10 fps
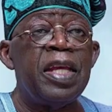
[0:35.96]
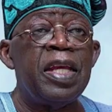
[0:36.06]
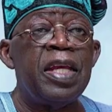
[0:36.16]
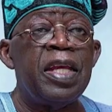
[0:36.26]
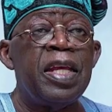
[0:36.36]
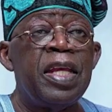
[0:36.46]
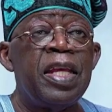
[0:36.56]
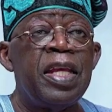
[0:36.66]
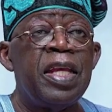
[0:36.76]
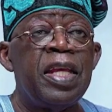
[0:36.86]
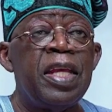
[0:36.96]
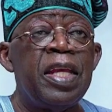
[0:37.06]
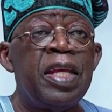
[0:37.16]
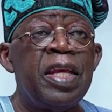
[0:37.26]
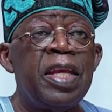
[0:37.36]

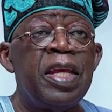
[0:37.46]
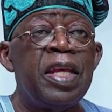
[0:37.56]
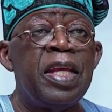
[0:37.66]
No one is speaking in this clip.